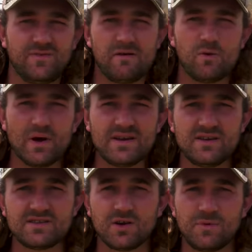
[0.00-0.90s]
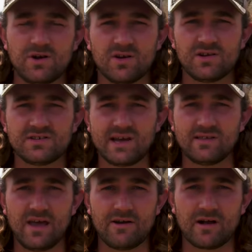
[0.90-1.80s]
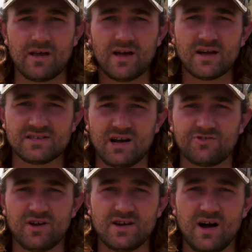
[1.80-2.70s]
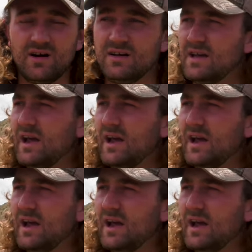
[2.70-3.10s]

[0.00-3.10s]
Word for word: very windy, so we're not going to take the air, air, guns out right now.